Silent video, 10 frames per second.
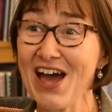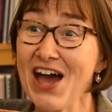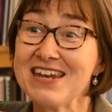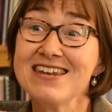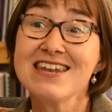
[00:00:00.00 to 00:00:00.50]

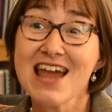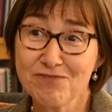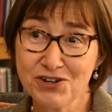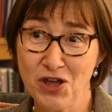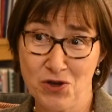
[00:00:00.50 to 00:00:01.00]
and
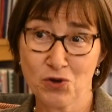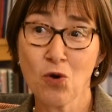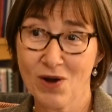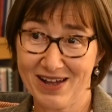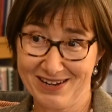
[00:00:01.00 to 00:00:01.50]
never know
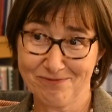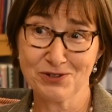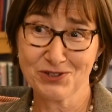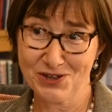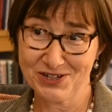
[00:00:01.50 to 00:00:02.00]
quite
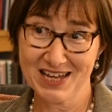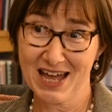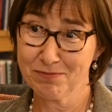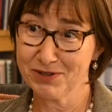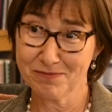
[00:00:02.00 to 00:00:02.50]
what's going to
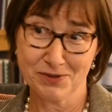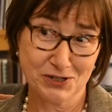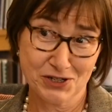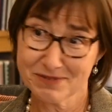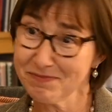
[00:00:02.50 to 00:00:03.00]
happen,
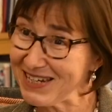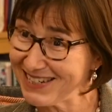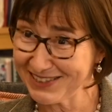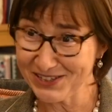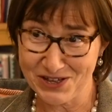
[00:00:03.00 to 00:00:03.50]
but just
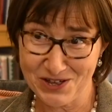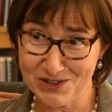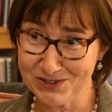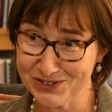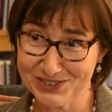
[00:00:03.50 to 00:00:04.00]
meeting the
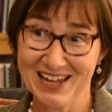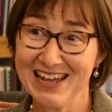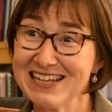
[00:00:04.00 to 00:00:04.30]
girls,